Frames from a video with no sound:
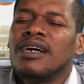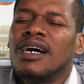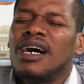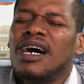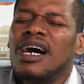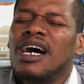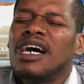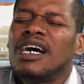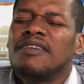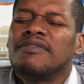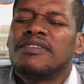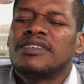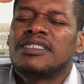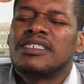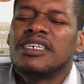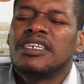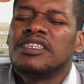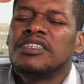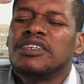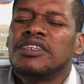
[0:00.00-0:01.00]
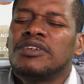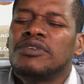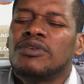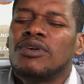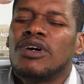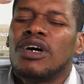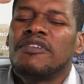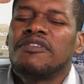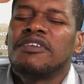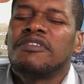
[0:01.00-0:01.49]
I have a 10-year
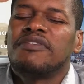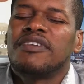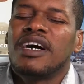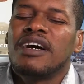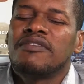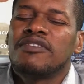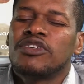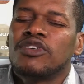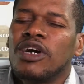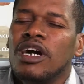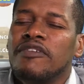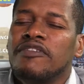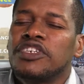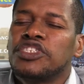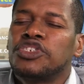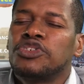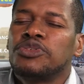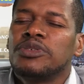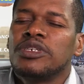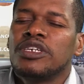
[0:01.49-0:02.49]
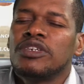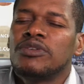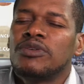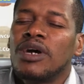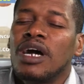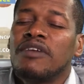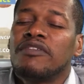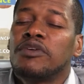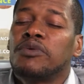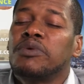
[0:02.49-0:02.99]
old, I have a 5-year old, I have a 2-year old,
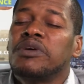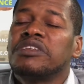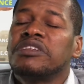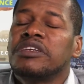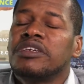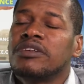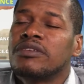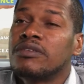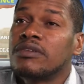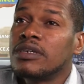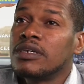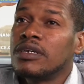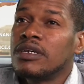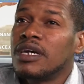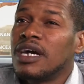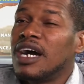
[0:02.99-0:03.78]
I have a 1-year old,